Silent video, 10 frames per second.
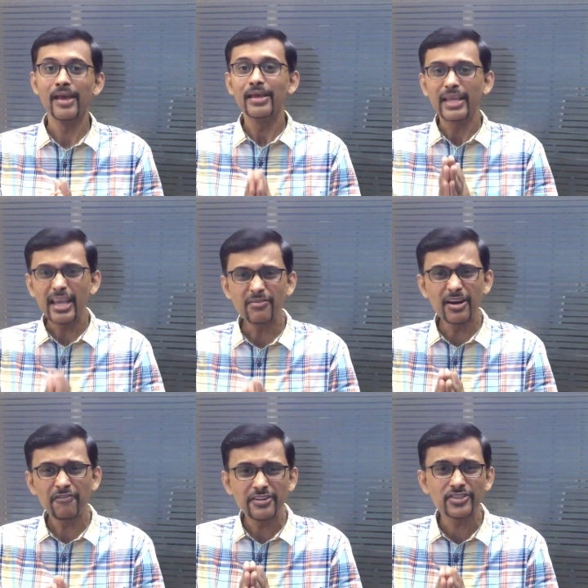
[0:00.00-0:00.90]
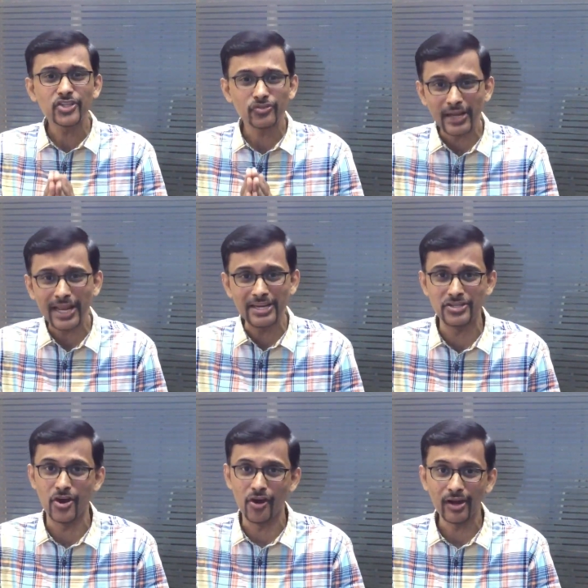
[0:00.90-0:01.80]
Even if it's a street
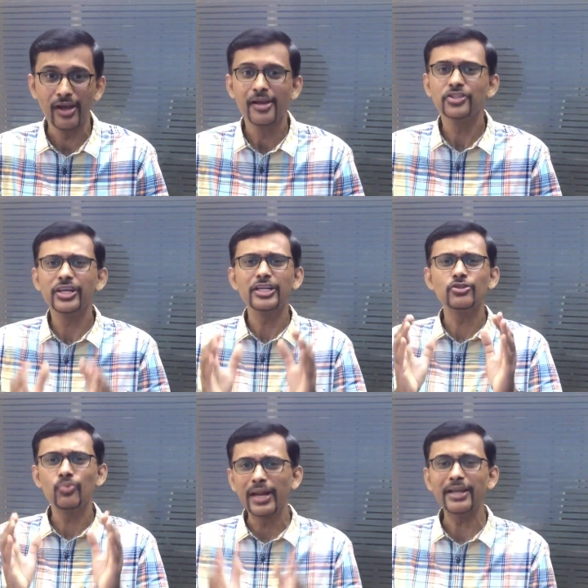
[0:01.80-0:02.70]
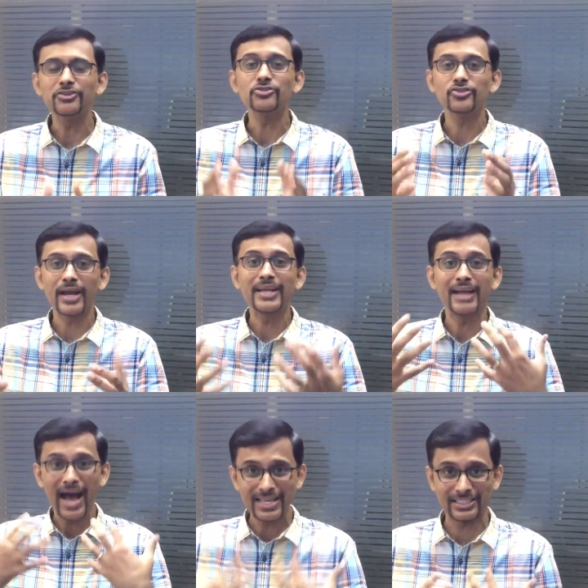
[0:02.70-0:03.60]
dog, she is willing to trade
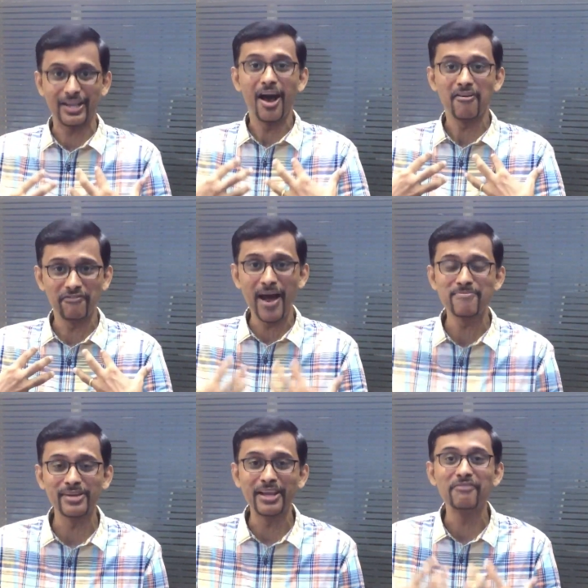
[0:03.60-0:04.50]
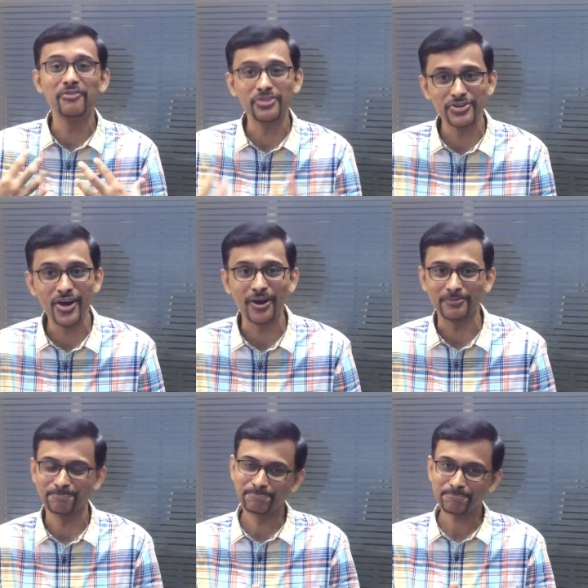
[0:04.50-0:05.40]
us, her family, for the dog.
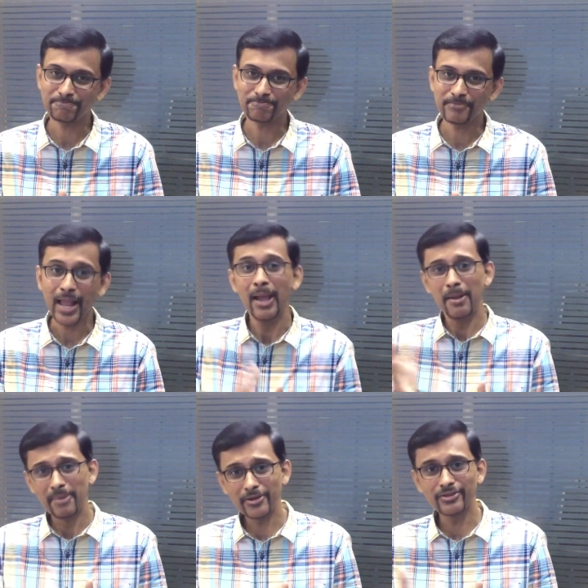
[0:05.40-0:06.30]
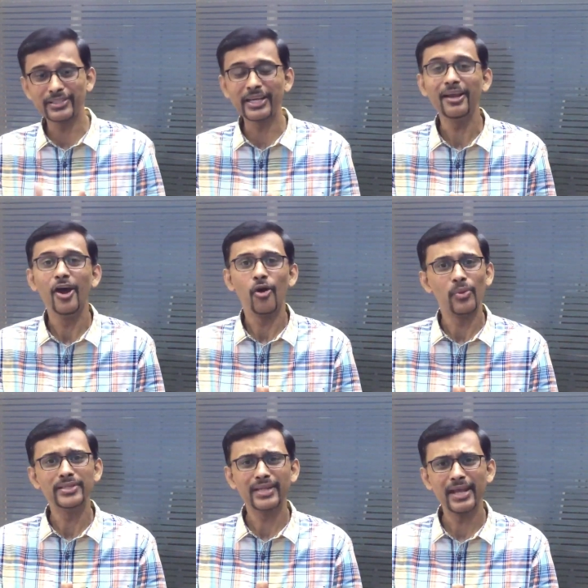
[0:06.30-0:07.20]
But you see, we
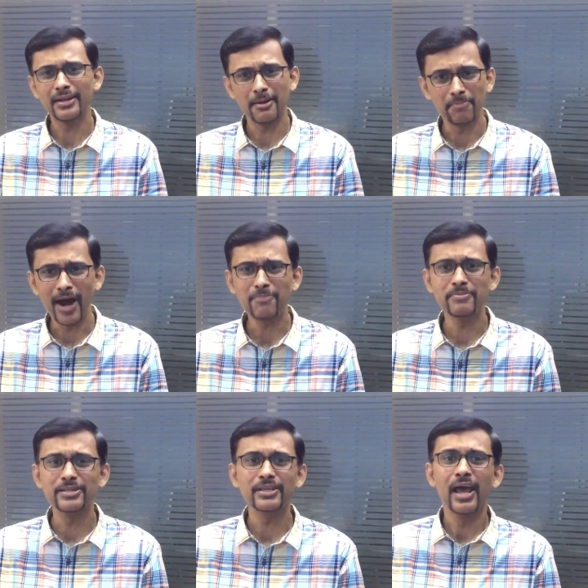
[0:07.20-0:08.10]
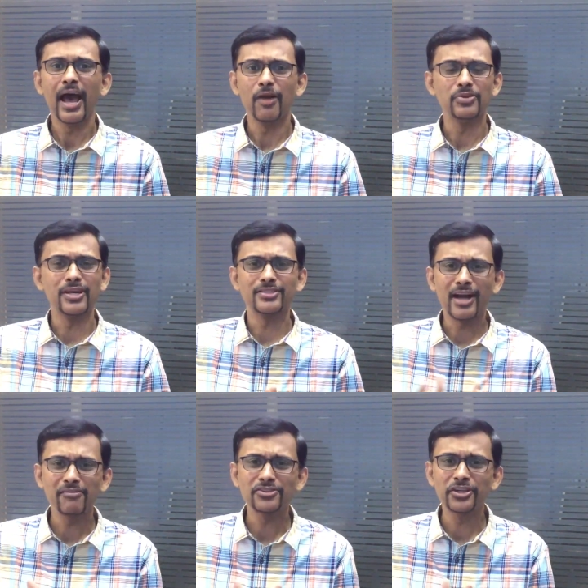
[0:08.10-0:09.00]
stay in an apartment, and with our
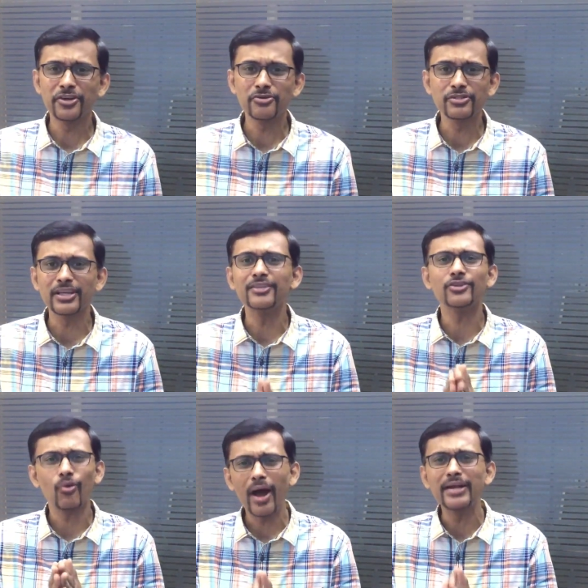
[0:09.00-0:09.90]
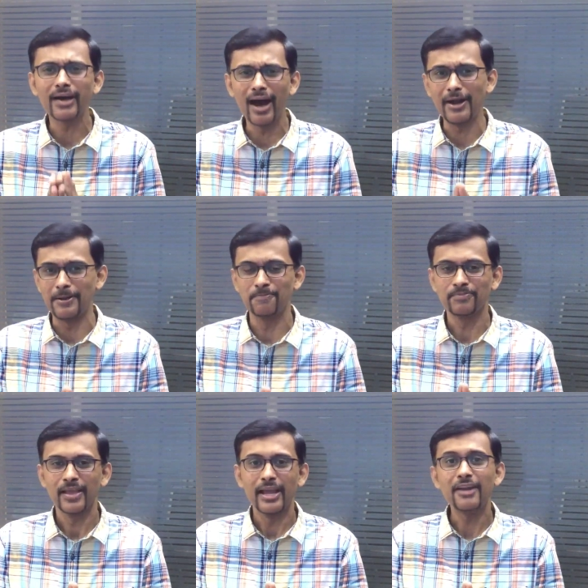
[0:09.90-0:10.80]
travel schedules, it is quite hard.
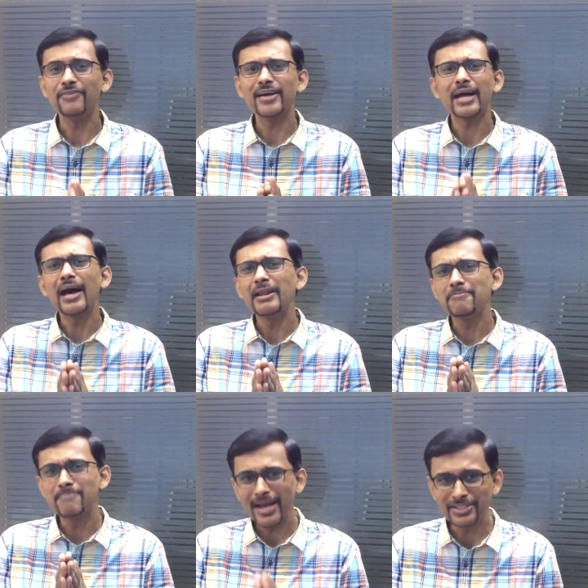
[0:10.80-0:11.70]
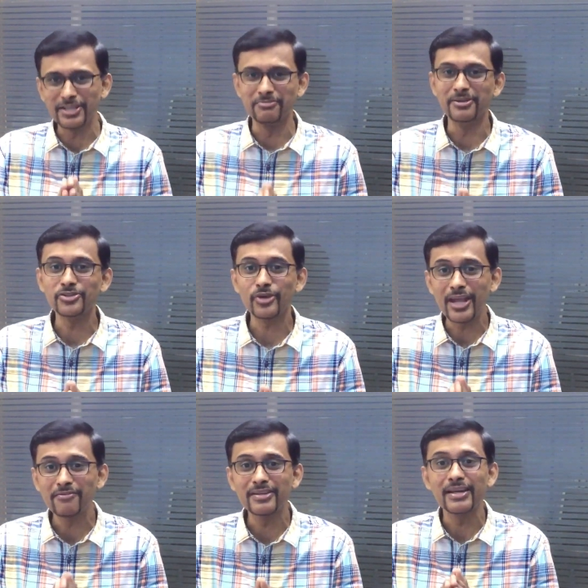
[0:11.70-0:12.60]
In fact, unimaginable to
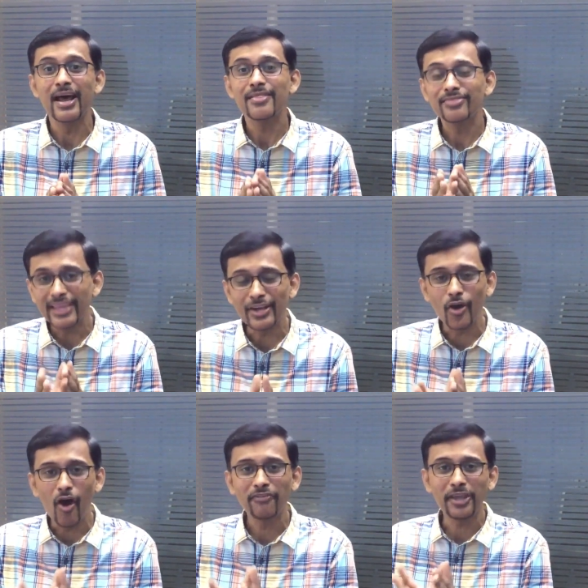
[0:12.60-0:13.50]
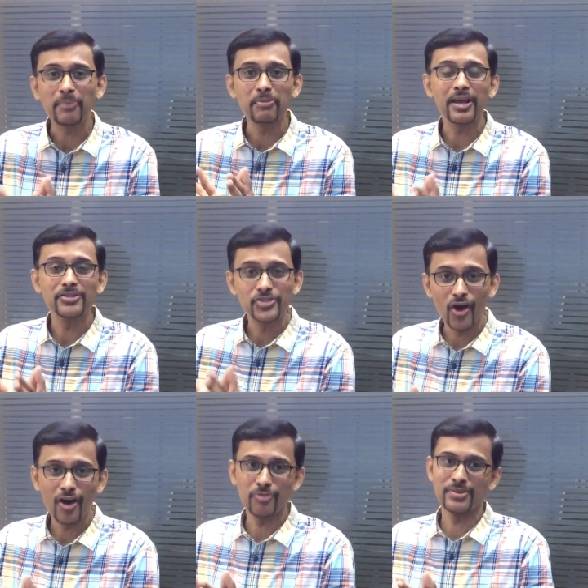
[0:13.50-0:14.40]
even think of keeping a
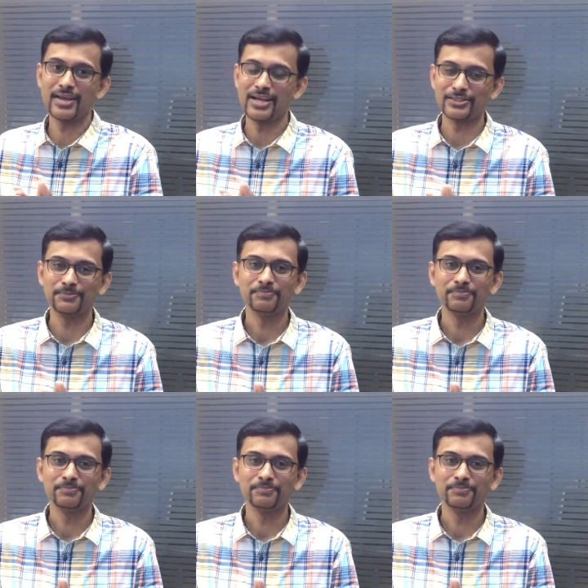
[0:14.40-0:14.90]
dog with us.